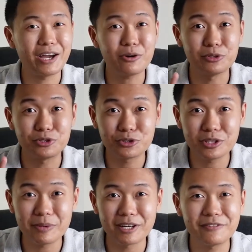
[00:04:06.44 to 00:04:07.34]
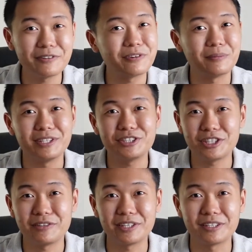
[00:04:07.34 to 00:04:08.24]
hope you truly benefit from this
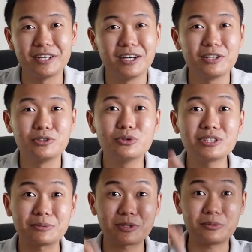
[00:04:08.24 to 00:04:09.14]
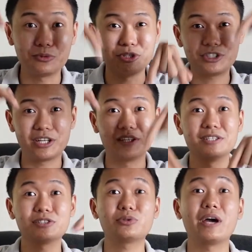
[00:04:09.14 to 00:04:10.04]
sharing. Do subscribe to this channel
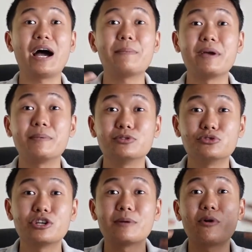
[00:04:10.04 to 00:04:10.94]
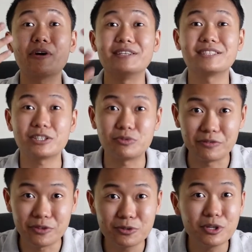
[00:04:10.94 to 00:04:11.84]
so that I'm able to share more insights with
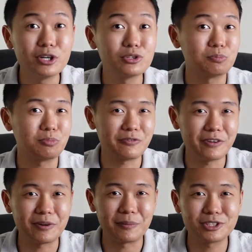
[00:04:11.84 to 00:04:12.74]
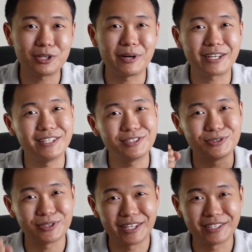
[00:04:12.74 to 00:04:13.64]
you to profit from the stock market
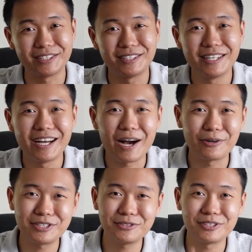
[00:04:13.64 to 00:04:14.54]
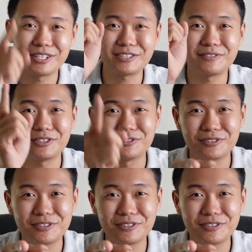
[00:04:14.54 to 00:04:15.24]
together. I will see you in the next video.